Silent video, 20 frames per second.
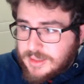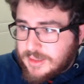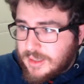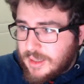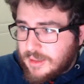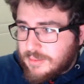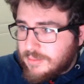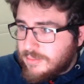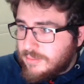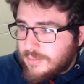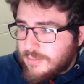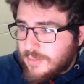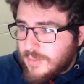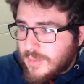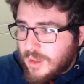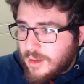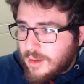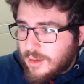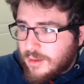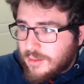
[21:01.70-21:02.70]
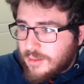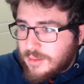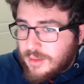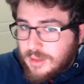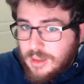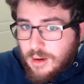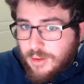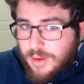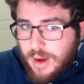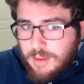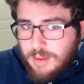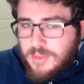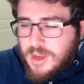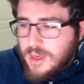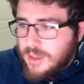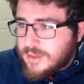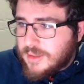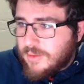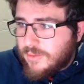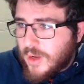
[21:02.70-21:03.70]
that DRM
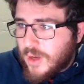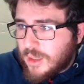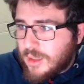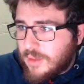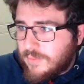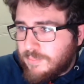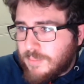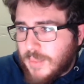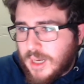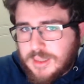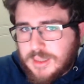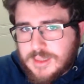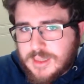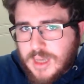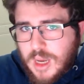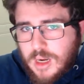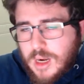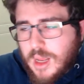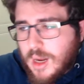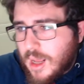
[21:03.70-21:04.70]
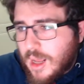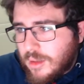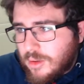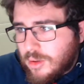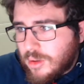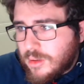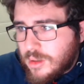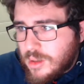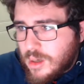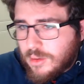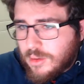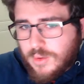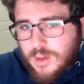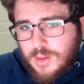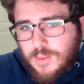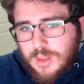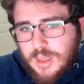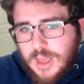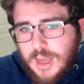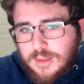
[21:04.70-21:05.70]
is defective by design, and I totally agree
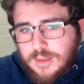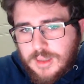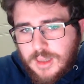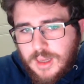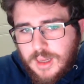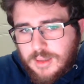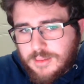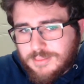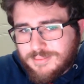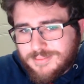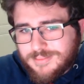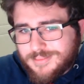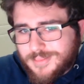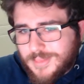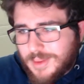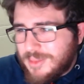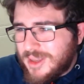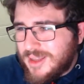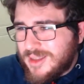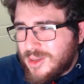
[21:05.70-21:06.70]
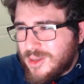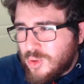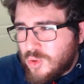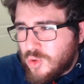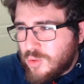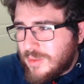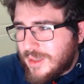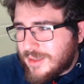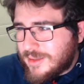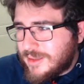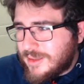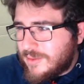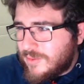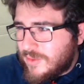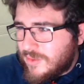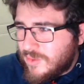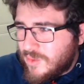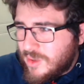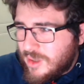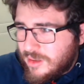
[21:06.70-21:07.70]
with that. And I mean, YouTube doesn't
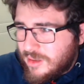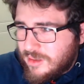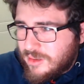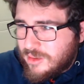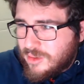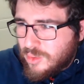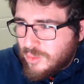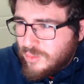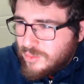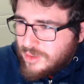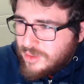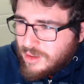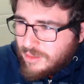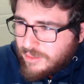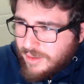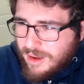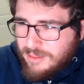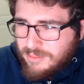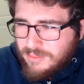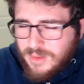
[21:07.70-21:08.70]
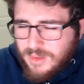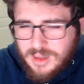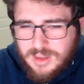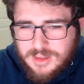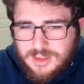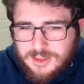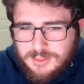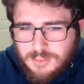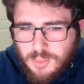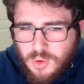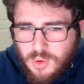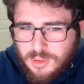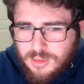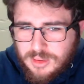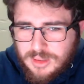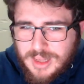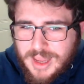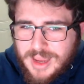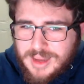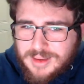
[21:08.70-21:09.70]
even really do DRM. It's more
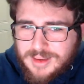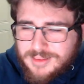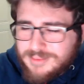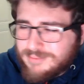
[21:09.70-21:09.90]
like